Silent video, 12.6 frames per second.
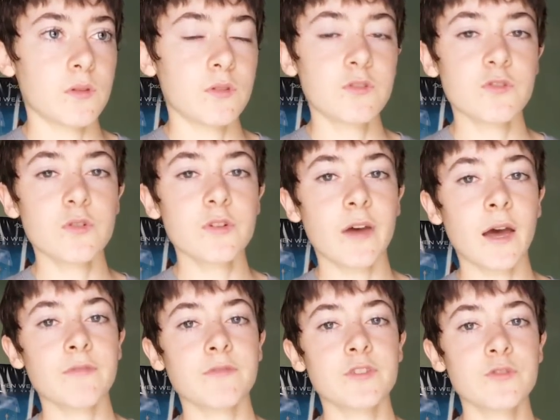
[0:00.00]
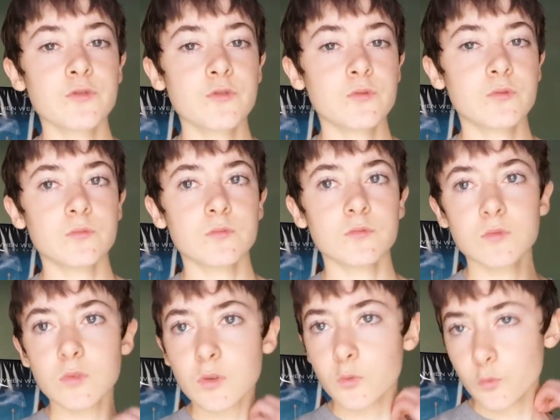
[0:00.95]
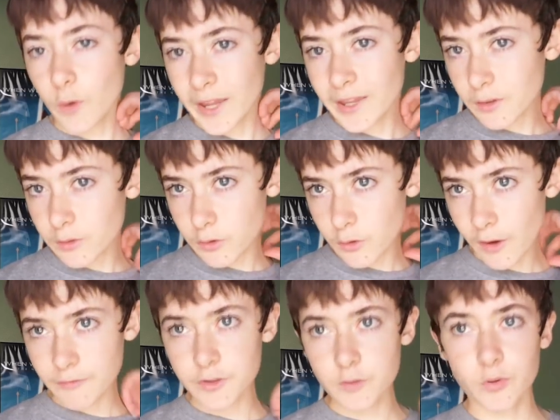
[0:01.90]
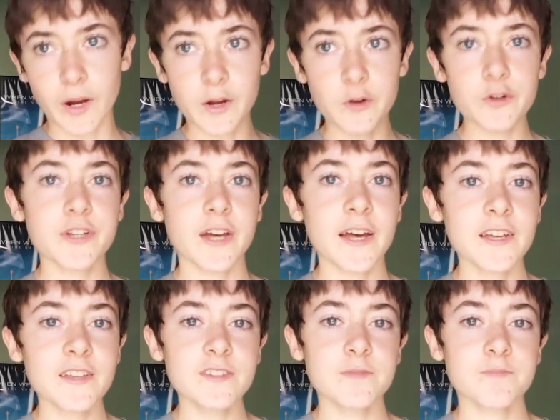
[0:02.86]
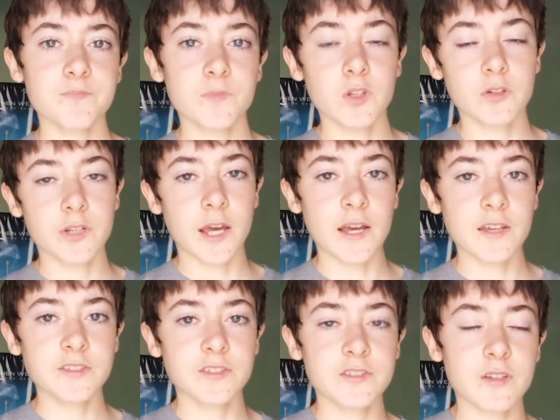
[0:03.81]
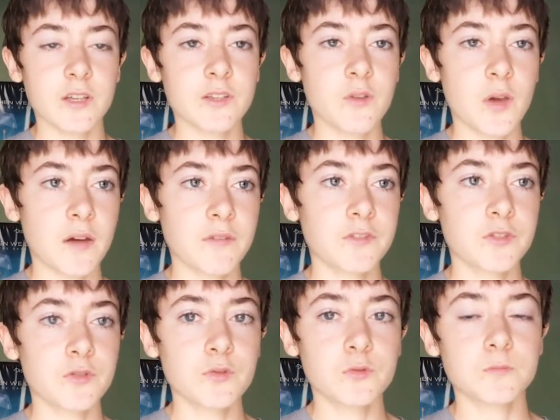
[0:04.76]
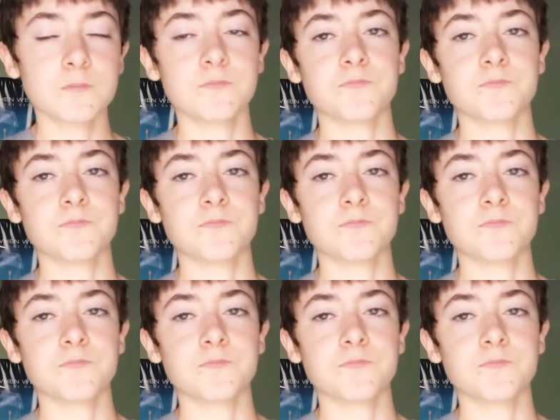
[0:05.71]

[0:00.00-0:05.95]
You sort of have to prioritize your tasks, and you have to